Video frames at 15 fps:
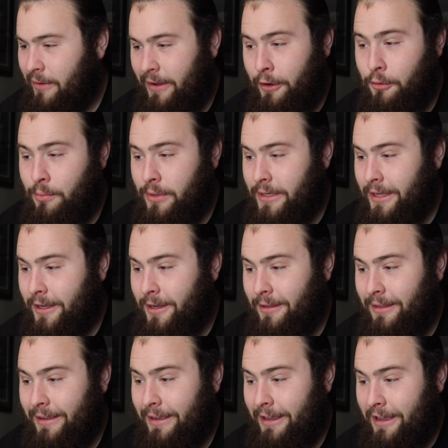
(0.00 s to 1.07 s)
here
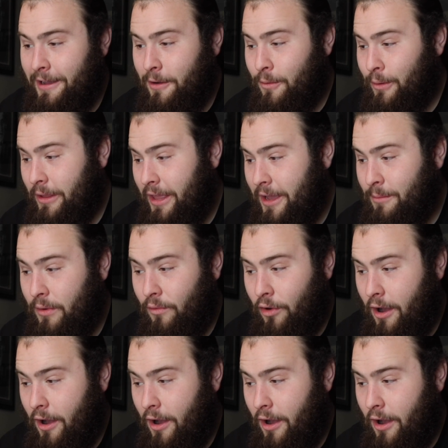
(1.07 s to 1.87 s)
particularly, with him and